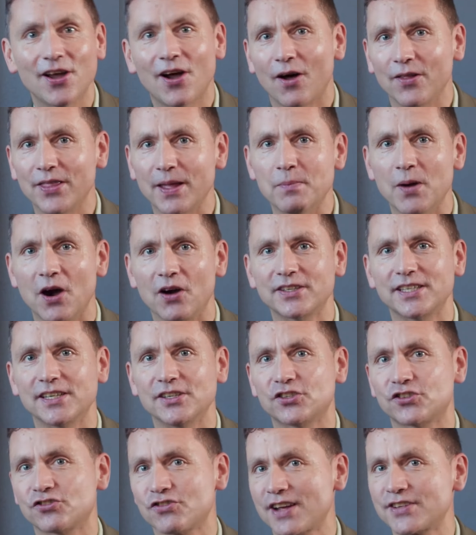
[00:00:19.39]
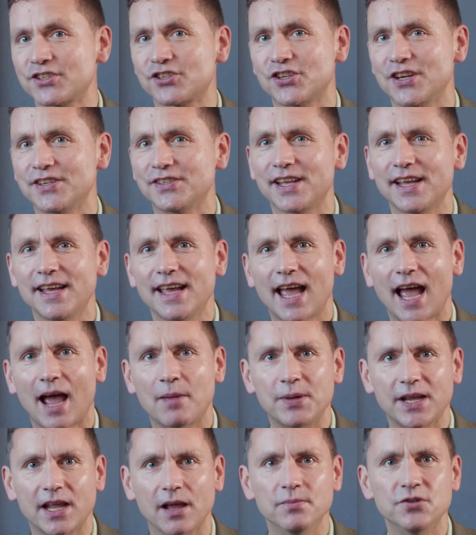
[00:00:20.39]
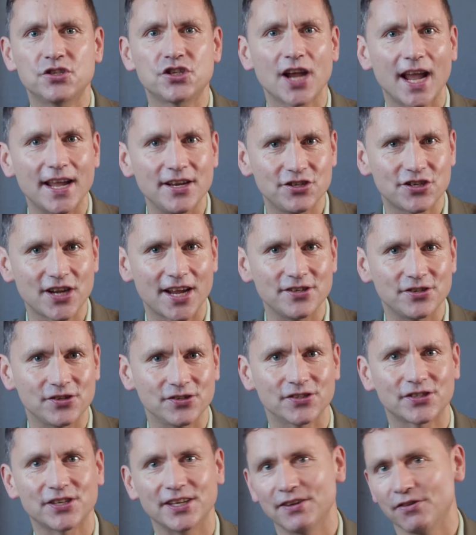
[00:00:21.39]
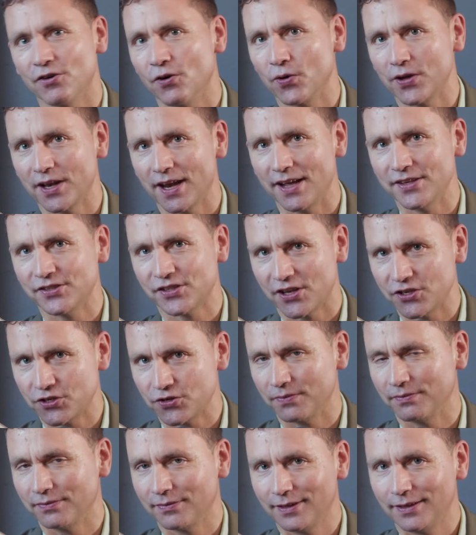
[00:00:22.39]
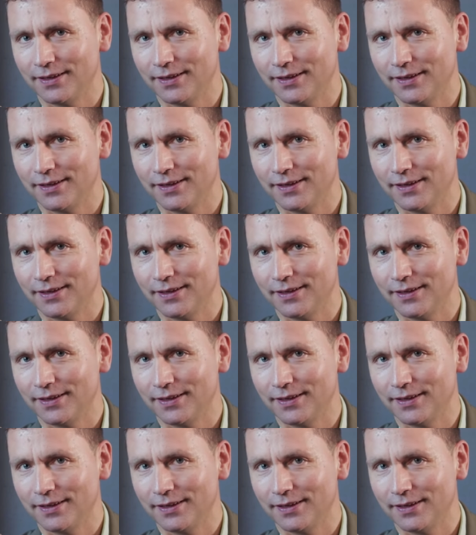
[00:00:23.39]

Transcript: on their marketing strategies and become change agents in their organization.